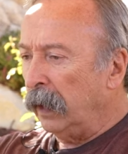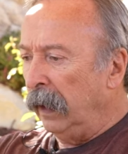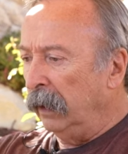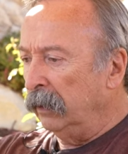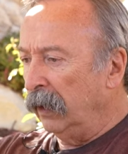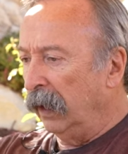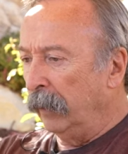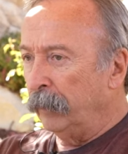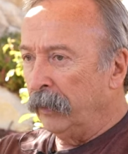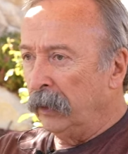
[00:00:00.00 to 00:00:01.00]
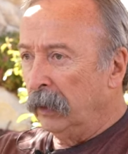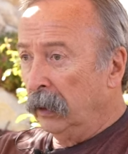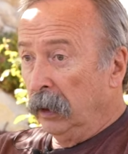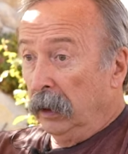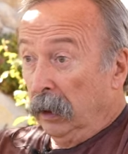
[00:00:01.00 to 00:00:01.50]
And uh,
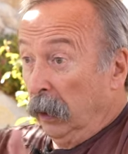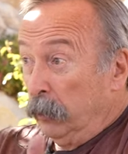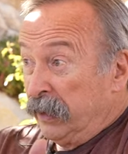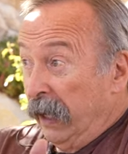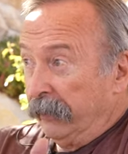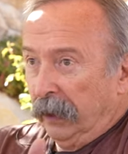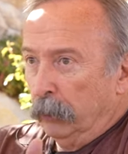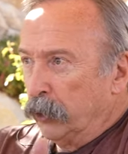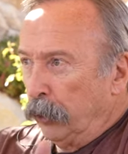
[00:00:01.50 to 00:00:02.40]
it was nothing, it was